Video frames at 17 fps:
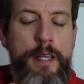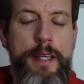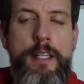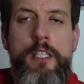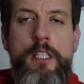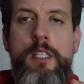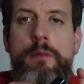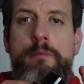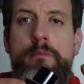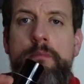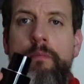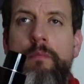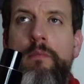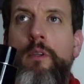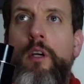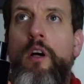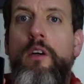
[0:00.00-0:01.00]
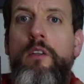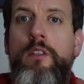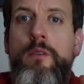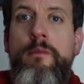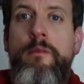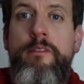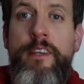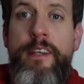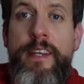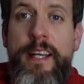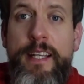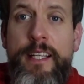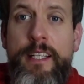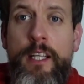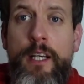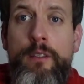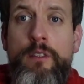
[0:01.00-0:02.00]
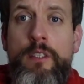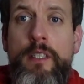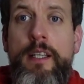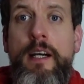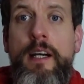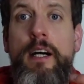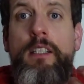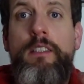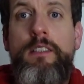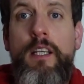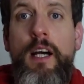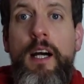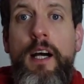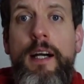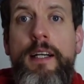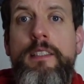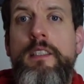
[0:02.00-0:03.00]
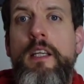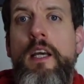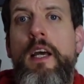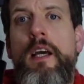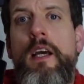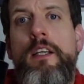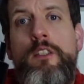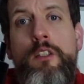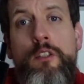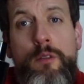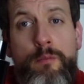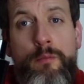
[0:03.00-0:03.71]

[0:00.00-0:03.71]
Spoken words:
It's got some vanillic notes in it, aldehyde, so